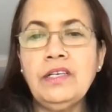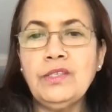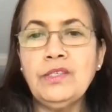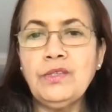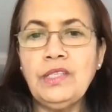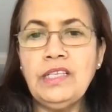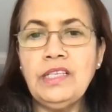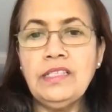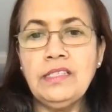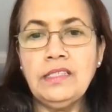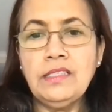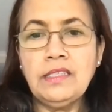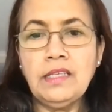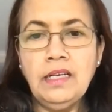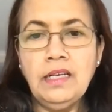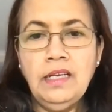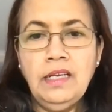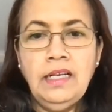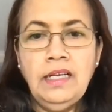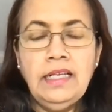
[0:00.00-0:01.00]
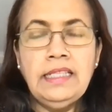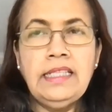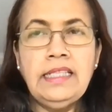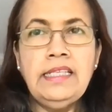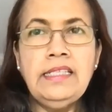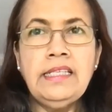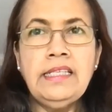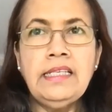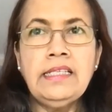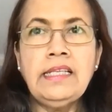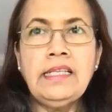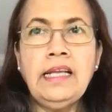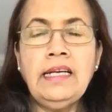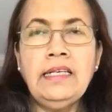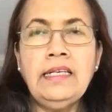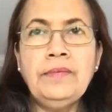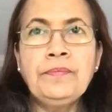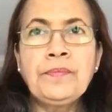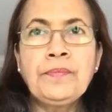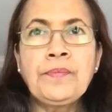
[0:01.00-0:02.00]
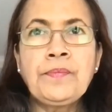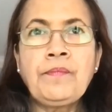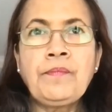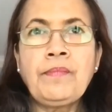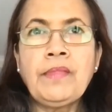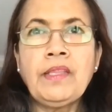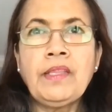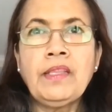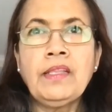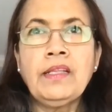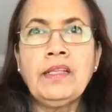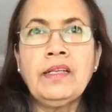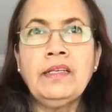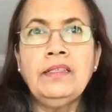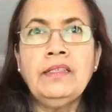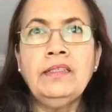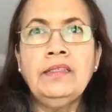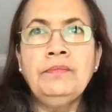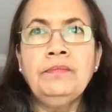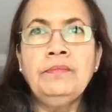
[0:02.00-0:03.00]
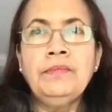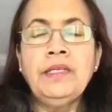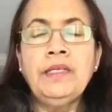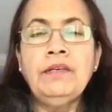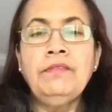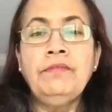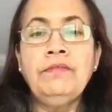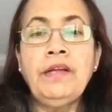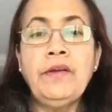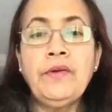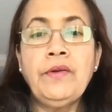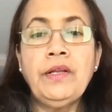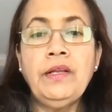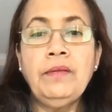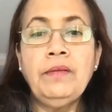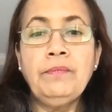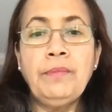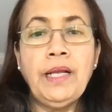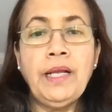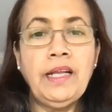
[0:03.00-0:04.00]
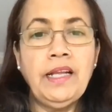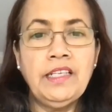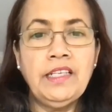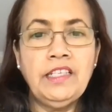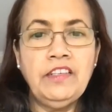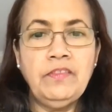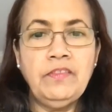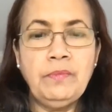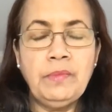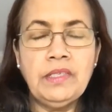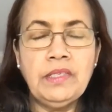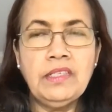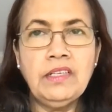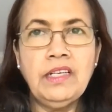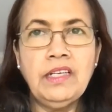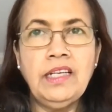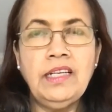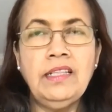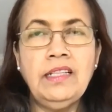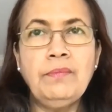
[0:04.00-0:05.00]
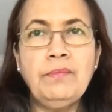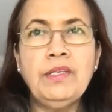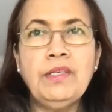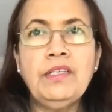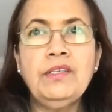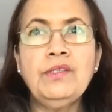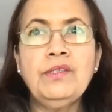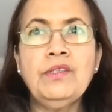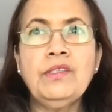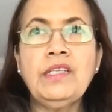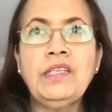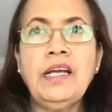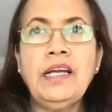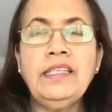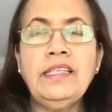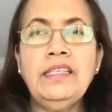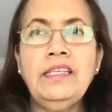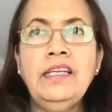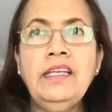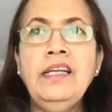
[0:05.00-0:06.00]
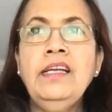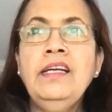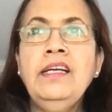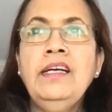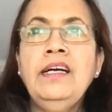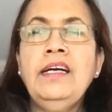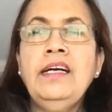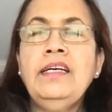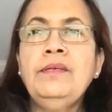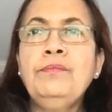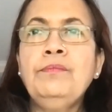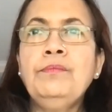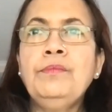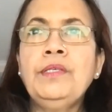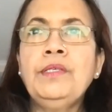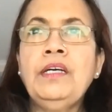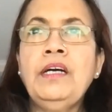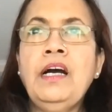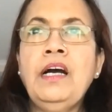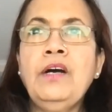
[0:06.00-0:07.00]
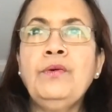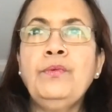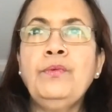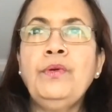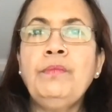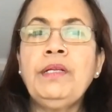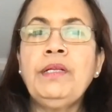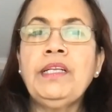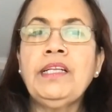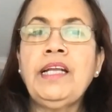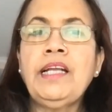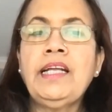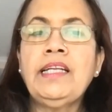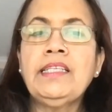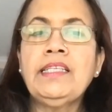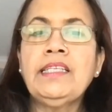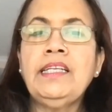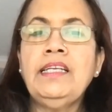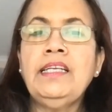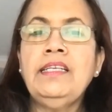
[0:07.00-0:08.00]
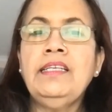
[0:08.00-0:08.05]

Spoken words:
So this is a very big achievement in the British society, how women can